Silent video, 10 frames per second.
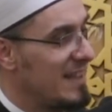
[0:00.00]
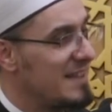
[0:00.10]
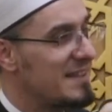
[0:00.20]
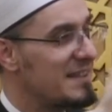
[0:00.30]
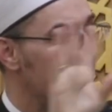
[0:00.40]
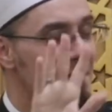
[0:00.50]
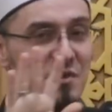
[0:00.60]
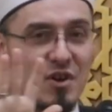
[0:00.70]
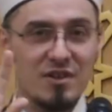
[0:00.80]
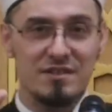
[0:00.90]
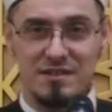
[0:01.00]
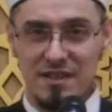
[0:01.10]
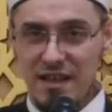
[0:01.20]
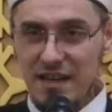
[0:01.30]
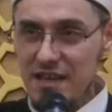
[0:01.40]
He said, I'm not
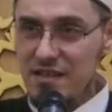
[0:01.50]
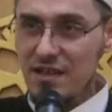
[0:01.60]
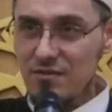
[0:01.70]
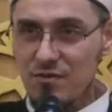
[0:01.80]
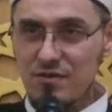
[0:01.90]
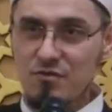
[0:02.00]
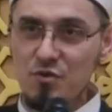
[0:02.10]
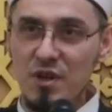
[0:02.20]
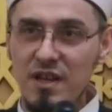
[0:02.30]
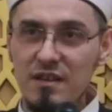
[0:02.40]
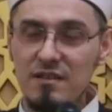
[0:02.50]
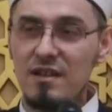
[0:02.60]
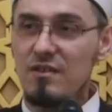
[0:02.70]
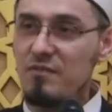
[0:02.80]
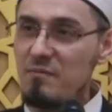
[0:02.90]
a leader or a ruler
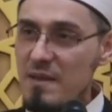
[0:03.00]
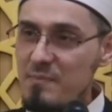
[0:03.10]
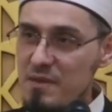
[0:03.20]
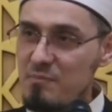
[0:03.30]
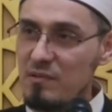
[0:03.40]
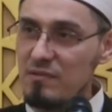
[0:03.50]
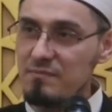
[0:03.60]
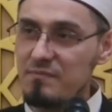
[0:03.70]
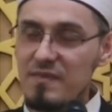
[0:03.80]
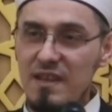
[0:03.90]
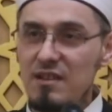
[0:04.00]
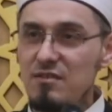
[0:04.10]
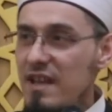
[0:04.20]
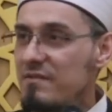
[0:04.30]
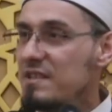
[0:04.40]
of my people. I
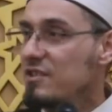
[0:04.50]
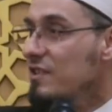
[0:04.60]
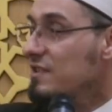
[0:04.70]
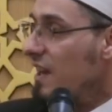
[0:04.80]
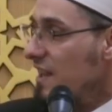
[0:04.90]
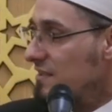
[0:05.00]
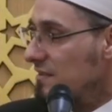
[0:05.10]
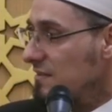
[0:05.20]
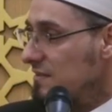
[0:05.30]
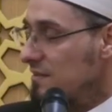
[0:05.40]
don't have such a title.